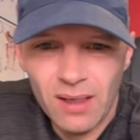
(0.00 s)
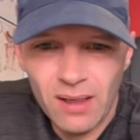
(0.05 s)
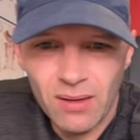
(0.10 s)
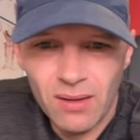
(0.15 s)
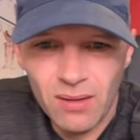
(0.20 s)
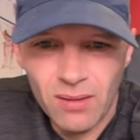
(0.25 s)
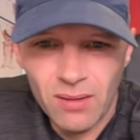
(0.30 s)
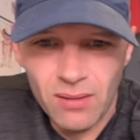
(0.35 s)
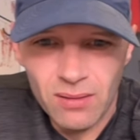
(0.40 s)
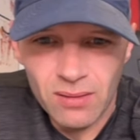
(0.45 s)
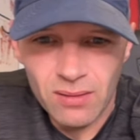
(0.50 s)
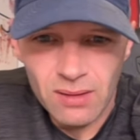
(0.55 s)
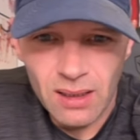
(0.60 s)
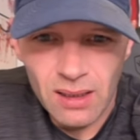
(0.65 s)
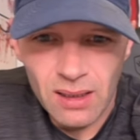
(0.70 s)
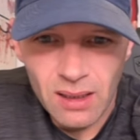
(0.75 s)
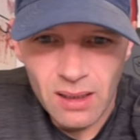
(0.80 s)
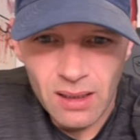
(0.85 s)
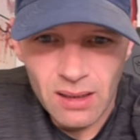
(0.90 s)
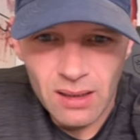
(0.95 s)
There's
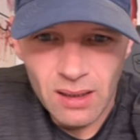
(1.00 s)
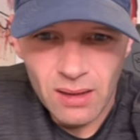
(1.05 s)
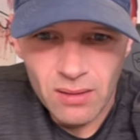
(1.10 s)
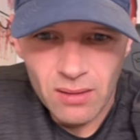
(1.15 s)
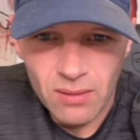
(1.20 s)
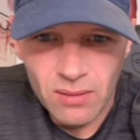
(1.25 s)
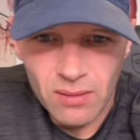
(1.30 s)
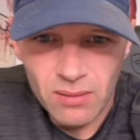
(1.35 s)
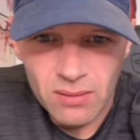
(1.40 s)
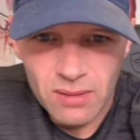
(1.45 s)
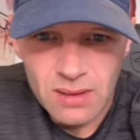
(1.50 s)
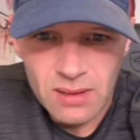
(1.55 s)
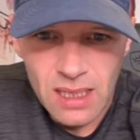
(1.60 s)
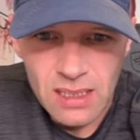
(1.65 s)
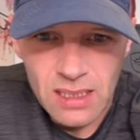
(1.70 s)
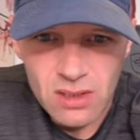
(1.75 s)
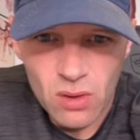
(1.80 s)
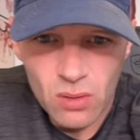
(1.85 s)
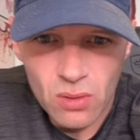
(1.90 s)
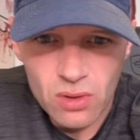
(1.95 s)
no
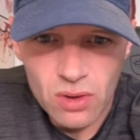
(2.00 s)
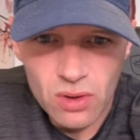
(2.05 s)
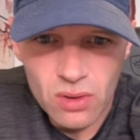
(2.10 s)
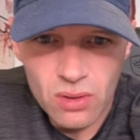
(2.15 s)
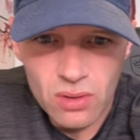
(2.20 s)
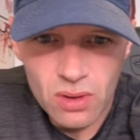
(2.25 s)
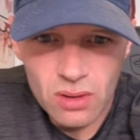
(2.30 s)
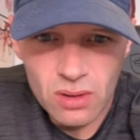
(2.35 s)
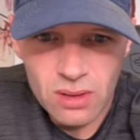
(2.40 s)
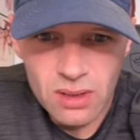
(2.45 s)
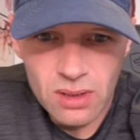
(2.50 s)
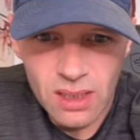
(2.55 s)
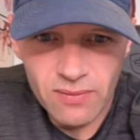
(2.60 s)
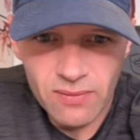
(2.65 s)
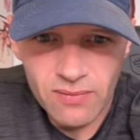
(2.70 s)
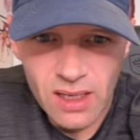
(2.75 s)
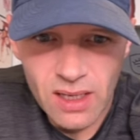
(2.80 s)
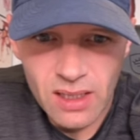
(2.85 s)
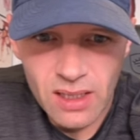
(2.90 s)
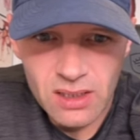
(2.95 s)
tunes
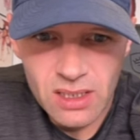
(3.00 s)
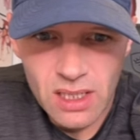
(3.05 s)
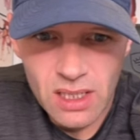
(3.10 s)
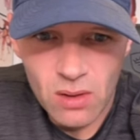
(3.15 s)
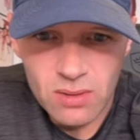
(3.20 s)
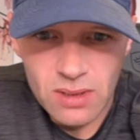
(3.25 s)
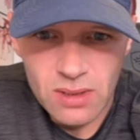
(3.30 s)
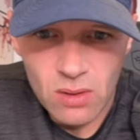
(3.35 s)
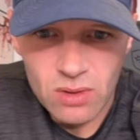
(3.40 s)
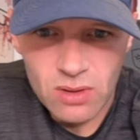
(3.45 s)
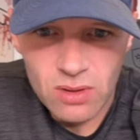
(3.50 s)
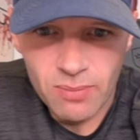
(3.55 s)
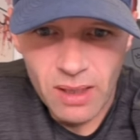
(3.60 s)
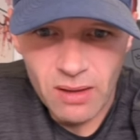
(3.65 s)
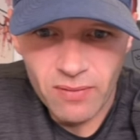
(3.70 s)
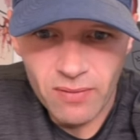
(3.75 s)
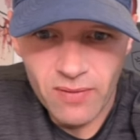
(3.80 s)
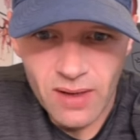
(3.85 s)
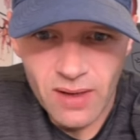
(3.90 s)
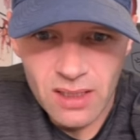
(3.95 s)
on tonight, fella. Shout
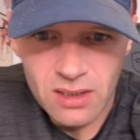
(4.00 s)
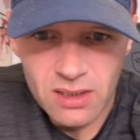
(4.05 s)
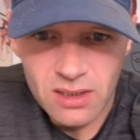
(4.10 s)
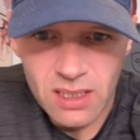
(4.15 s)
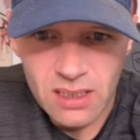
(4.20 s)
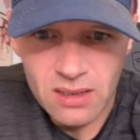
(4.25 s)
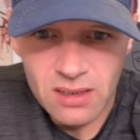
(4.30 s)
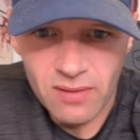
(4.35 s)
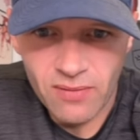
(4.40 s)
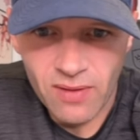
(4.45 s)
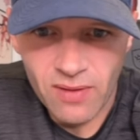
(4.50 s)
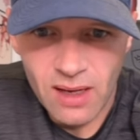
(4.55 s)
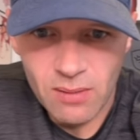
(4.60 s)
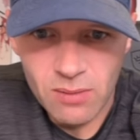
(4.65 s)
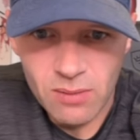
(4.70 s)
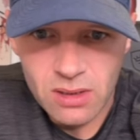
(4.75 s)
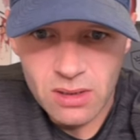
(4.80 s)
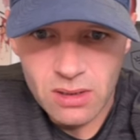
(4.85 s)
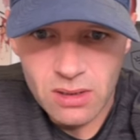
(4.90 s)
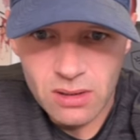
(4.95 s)
out to Belfast. Yes,
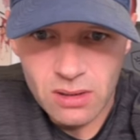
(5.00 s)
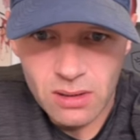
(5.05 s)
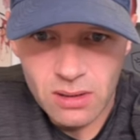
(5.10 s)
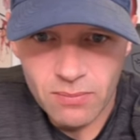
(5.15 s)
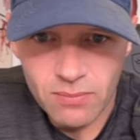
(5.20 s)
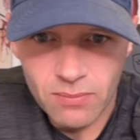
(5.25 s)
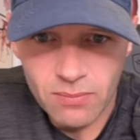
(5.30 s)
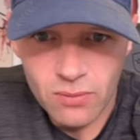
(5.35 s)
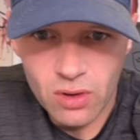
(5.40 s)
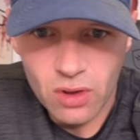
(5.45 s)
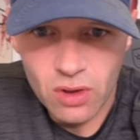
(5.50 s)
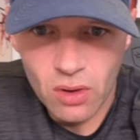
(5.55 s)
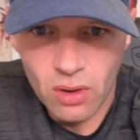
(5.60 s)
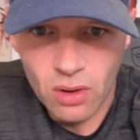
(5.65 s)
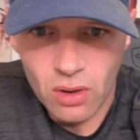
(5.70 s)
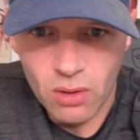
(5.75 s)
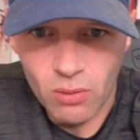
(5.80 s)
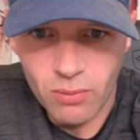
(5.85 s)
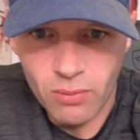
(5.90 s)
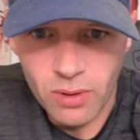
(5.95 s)
the pharmacist.
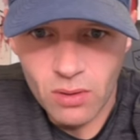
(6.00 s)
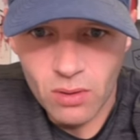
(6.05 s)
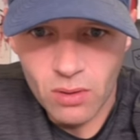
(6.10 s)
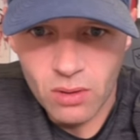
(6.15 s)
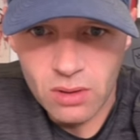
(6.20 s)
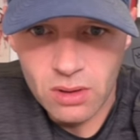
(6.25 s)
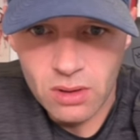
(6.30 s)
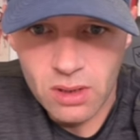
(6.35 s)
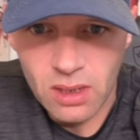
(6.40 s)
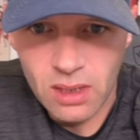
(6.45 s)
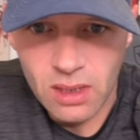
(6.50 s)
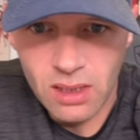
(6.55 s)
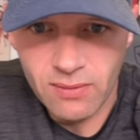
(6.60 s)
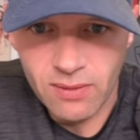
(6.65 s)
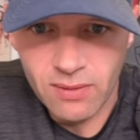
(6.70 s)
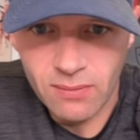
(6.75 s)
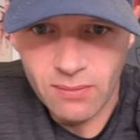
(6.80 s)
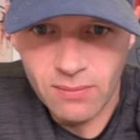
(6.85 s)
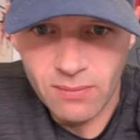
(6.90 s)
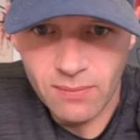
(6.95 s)
Chuck, hope you're good,
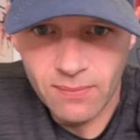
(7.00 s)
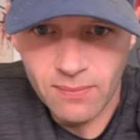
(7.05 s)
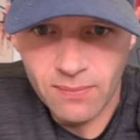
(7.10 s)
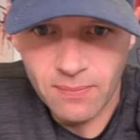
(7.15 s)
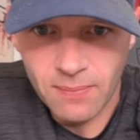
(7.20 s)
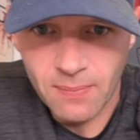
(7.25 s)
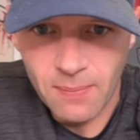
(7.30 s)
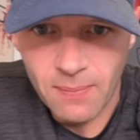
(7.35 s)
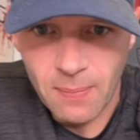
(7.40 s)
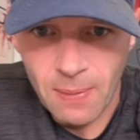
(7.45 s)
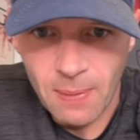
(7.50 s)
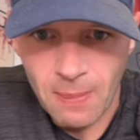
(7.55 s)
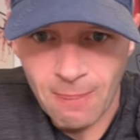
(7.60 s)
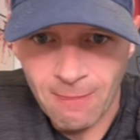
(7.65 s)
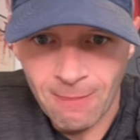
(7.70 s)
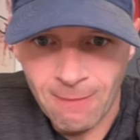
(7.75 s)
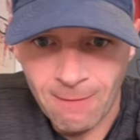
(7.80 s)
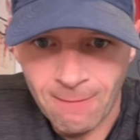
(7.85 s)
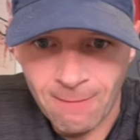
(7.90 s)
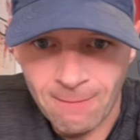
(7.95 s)
Stephen.
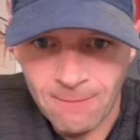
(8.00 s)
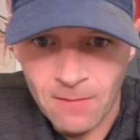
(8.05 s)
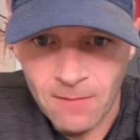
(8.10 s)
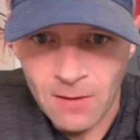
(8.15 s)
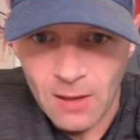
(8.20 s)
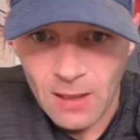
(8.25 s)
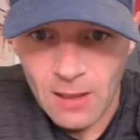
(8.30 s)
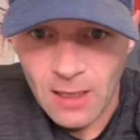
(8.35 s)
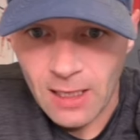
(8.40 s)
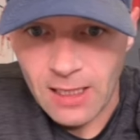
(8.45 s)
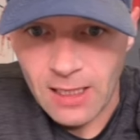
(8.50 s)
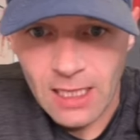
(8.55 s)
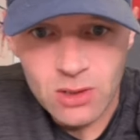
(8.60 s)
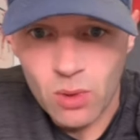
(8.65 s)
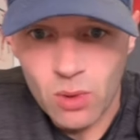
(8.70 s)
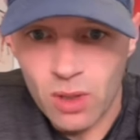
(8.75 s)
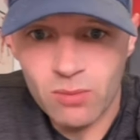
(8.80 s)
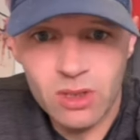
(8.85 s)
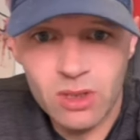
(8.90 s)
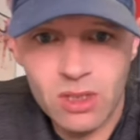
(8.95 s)

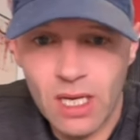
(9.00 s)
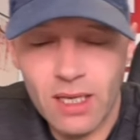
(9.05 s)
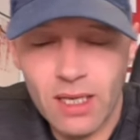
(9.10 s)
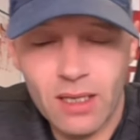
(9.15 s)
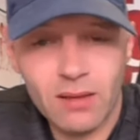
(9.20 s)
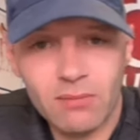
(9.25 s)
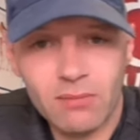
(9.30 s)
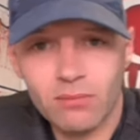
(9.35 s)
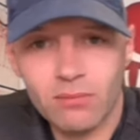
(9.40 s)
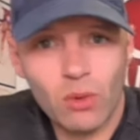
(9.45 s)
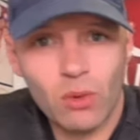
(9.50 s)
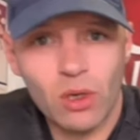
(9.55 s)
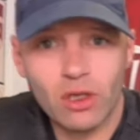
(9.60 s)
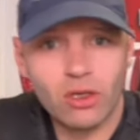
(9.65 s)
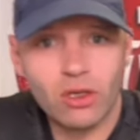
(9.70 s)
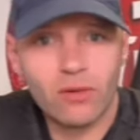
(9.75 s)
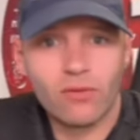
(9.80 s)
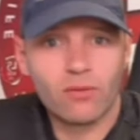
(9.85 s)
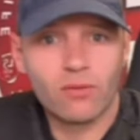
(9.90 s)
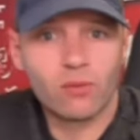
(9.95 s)
And that's what I'm
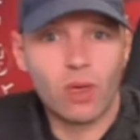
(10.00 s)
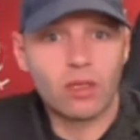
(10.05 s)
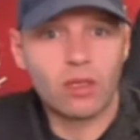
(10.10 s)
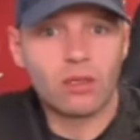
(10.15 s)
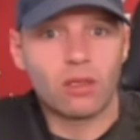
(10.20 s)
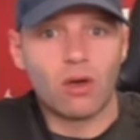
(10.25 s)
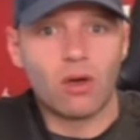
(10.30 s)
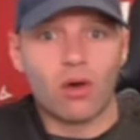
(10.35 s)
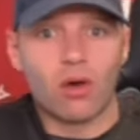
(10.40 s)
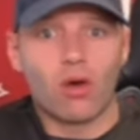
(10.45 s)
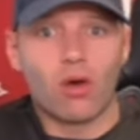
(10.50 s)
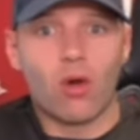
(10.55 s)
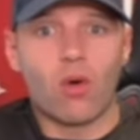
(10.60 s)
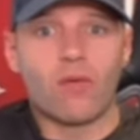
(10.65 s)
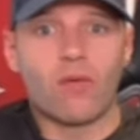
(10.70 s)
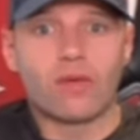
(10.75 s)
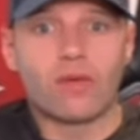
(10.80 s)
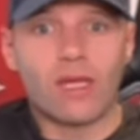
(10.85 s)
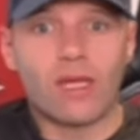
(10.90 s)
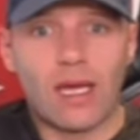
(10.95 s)
saying. When
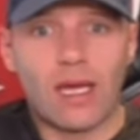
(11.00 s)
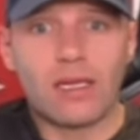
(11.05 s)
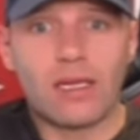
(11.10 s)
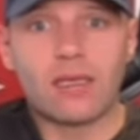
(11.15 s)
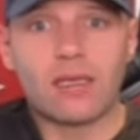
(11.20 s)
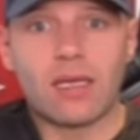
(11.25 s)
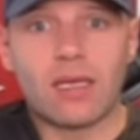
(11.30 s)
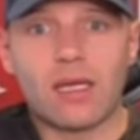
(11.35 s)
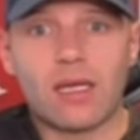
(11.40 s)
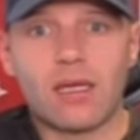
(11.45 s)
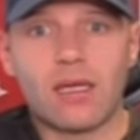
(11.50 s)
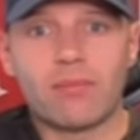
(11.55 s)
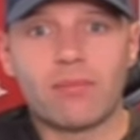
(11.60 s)
you're going for the